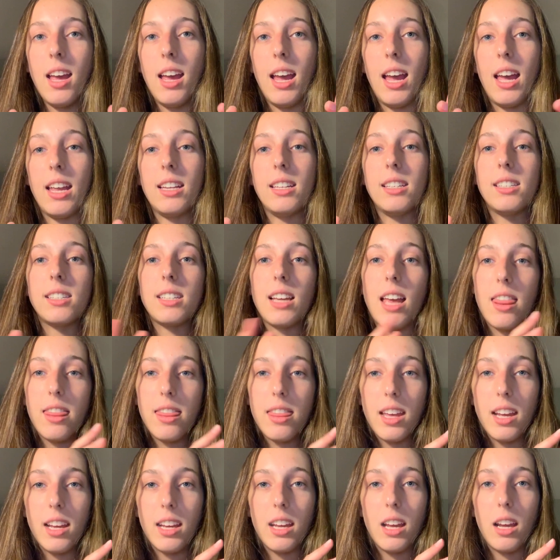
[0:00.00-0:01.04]
and instead
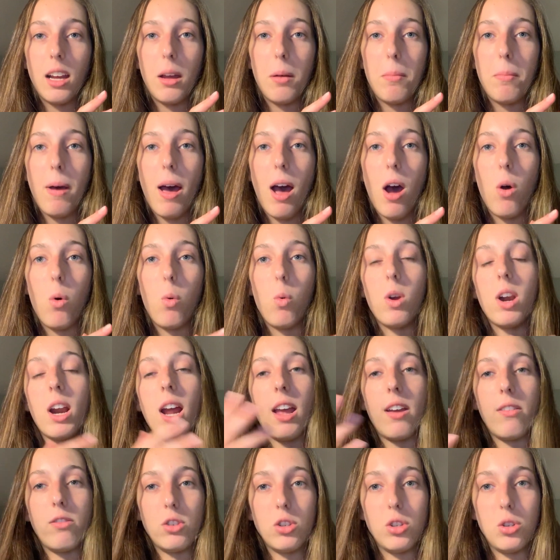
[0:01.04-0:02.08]
thinking about what I
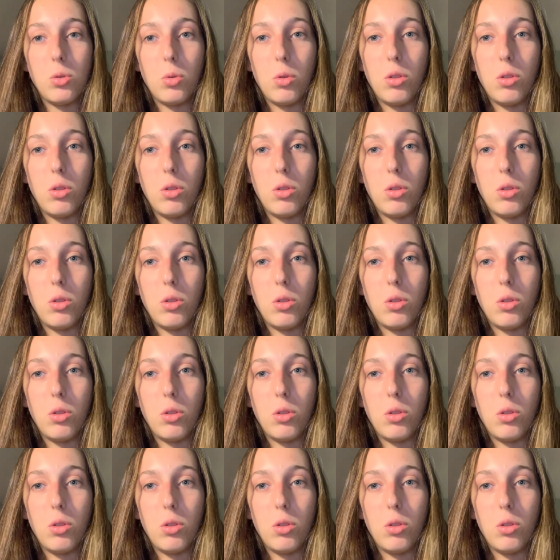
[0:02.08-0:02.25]
have to do